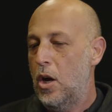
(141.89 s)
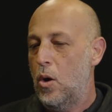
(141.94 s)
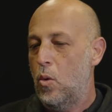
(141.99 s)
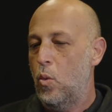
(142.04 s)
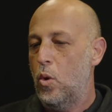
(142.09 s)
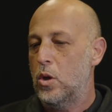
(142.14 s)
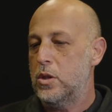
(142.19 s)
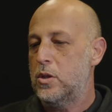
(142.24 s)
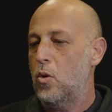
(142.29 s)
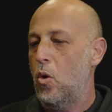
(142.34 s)

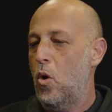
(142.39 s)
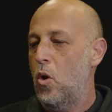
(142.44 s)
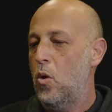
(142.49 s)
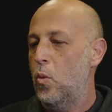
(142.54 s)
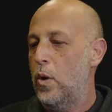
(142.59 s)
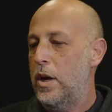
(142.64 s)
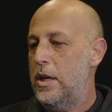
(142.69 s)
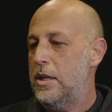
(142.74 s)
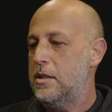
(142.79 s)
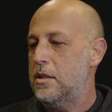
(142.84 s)
was
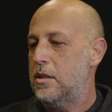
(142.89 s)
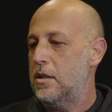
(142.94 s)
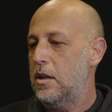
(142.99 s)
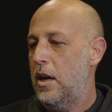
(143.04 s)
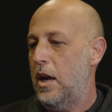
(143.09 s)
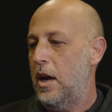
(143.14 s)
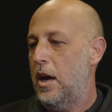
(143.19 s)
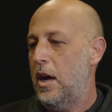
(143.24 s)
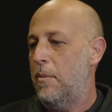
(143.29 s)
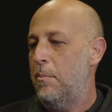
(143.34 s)
always
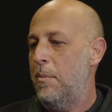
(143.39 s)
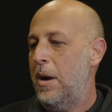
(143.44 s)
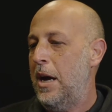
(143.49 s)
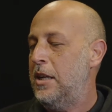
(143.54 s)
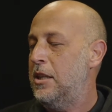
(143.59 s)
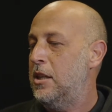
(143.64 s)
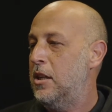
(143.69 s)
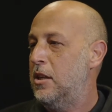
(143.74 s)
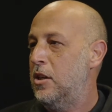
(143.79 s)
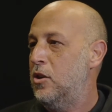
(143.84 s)
uh,
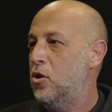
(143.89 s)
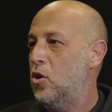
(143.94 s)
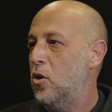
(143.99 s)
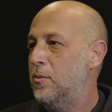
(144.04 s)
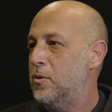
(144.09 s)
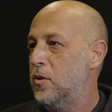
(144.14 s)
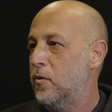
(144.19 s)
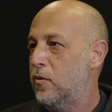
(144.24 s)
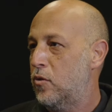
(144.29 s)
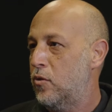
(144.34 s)
minded in
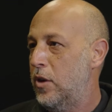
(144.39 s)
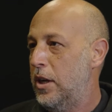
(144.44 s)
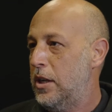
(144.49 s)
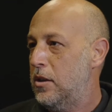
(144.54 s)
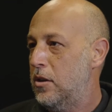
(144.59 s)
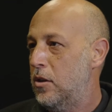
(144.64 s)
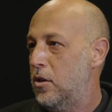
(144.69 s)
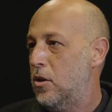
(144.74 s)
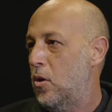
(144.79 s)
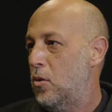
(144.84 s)
terms of
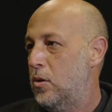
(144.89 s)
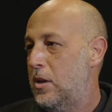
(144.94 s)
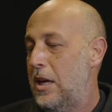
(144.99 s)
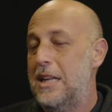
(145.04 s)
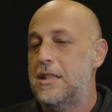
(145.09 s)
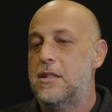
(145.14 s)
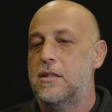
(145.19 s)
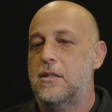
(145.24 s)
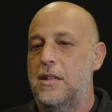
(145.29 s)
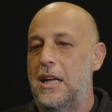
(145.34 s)
green. You know,
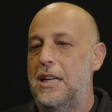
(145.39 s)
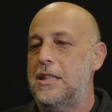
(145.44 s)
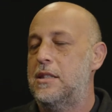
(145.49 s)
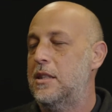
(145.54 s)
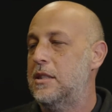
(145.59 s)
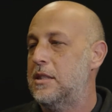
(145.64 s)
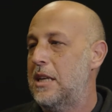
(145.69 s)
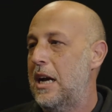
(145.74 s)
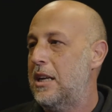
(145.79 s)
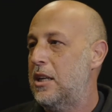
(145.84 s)
that's,
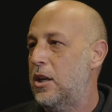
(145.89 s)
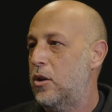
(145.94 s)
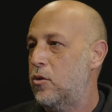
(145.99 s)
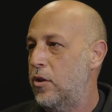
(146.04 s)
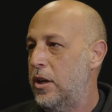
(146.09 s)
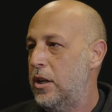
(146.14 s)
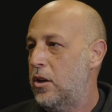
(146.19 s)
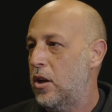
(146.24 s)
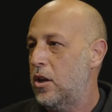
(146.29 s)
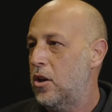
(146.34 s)
that's exactly
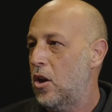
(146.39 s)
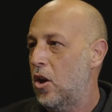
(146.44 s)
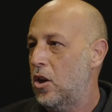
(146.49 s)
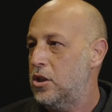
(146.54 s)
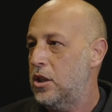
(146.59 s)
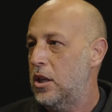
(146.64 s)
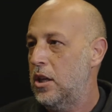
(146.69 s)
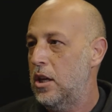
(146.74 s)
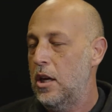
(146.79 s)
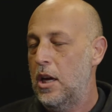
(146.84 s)
green
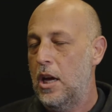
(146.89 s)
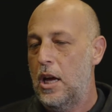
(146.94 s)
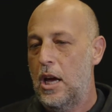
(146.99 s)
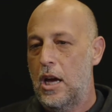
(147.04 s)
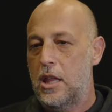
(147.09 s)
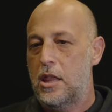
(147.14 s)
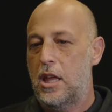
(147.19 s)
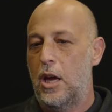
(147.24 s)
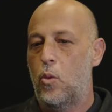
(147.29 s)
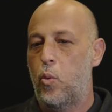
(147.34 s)
technology.
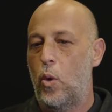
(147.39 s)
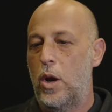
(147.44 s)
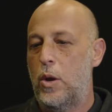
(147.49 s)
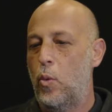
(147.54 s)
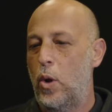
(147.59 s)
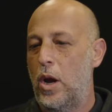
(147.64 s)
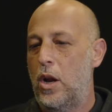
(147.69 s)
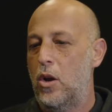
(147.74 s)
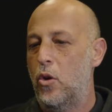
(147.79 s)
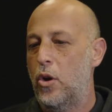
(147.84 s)
I think
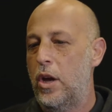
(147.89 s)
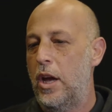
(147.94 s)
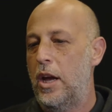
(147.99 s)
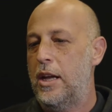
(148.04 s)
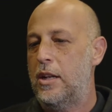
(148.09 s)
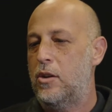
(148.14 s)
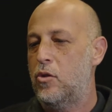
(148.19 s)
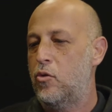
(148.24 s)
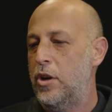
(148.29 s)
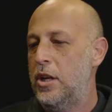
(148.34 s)
when we are
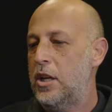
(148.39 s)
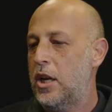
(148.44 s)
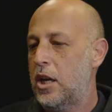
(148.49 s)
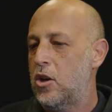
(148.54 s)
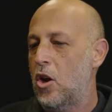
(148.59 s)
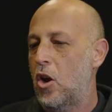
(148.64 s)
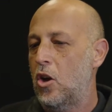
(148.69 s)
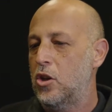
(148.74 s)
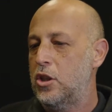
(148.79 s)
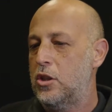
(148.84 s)
looking at green
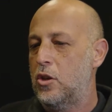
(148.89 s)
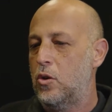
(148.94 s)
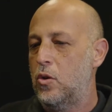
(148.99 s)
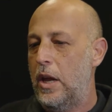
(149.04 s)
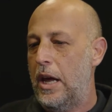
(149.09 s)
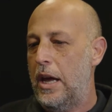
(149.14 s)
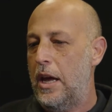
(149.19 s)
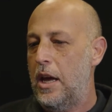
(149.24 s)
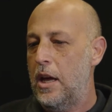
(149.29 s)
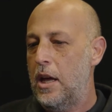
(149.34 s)
technology
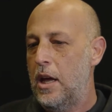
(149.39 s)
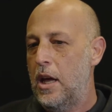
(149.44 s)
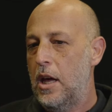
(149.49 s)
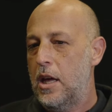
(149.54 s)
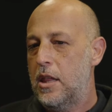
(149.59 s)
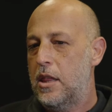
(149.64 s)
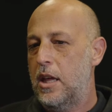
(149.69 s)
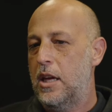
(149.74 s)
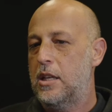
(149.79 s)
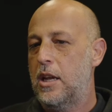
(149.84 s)
today,
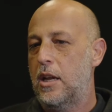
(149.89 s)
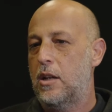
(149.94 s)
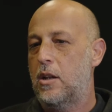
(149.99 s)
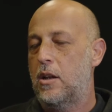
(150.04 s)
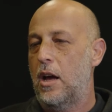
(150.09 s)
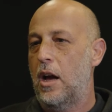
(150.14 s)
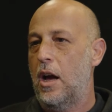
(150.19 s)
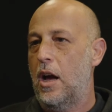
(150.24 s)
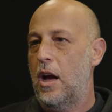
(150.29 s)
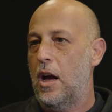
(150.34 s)
think
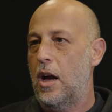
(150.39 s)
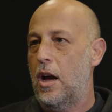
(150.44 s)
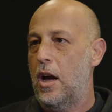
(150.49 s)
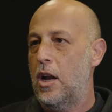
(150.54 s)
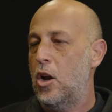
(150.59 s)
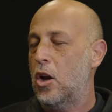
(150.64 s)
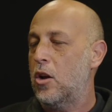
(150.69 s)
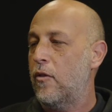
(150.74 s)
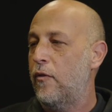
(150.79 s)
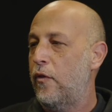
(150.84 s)
that uh, a
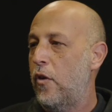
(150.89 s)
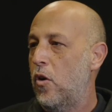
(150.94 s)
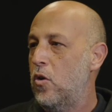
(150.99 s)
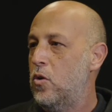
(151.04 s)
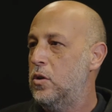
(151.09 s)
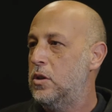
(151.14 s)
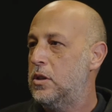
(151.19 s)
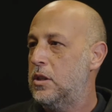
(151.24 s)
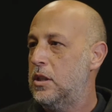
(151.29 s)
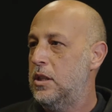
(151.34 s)
lot of
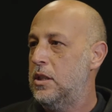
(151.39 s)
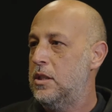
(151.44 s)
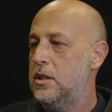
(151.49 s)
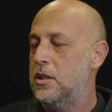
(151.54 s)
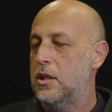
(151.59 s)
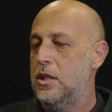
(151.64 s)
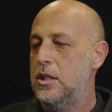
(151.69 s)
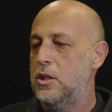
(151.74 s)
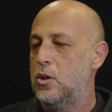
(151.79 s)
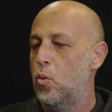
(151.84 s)
focus
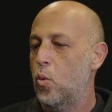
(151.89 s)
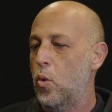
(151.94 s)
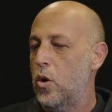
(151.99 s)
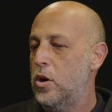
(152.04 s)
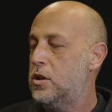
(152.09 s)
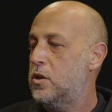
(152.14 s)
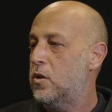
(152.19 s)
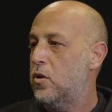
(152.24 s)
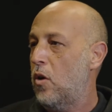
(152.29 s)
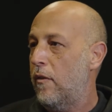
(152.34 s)
is, is
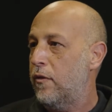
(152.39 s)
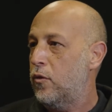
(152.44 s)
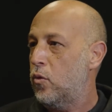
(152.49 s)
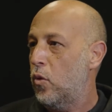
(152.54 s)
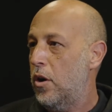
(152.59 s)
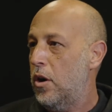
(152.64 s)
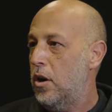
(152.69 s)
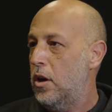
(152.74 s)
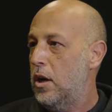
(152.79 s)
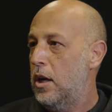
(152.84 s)
towards
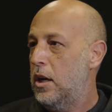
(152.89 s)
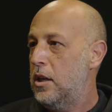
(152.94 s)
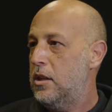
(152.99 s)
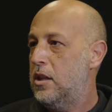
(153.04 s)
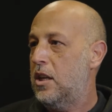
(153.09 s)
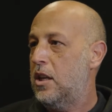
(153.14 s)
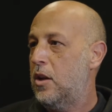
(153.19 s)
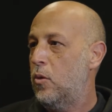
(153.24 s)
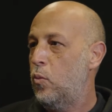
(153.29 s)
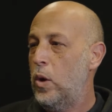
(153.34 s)
software
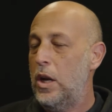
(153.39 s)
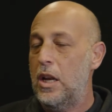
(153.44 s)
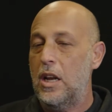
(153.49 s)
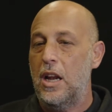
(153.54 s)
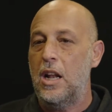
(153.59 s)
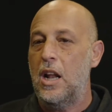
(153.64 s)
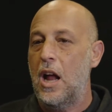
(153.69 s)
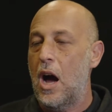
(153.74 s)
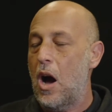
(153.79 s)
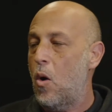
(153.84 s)
that will
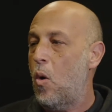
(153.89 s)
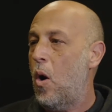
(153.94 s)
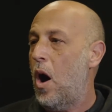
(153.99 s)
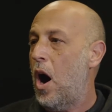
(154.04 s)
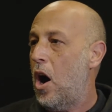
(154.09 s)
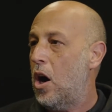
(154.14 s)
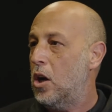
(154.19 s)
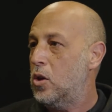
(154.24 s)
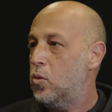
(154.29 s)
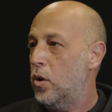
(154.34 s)
allow
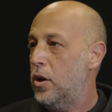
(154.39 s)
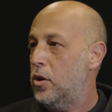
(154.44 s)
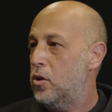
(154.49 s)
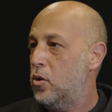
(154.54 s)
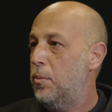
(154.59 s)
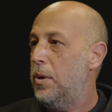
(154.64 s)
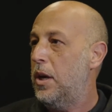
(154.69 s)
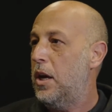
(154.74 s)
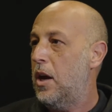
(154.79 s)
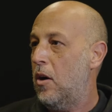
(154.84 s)
hardware
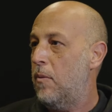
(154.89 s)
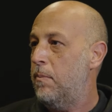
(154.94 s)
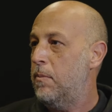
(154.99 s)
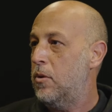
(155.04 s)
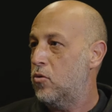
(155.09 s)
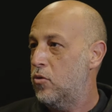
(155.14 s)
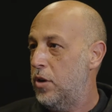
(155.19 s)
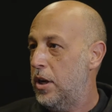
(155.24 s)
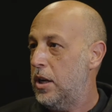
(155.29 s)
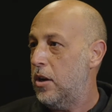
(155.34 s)
to become
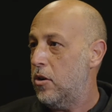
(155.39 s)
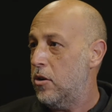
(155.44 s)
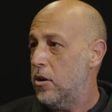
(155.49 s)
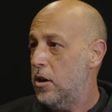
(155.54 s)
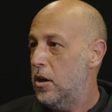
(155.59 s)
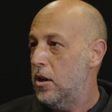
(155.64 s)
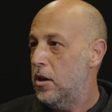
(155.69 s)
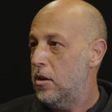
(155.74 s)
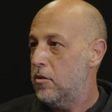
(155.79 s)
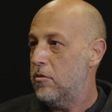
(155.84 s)
greener,
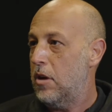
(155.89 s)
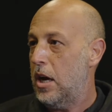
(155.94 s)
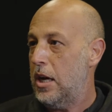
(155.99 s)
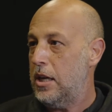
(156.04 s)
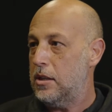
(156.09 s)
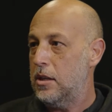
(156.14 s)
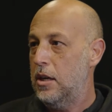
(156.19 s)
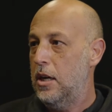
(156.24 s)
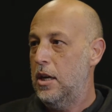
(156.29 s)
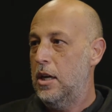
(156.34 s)
right?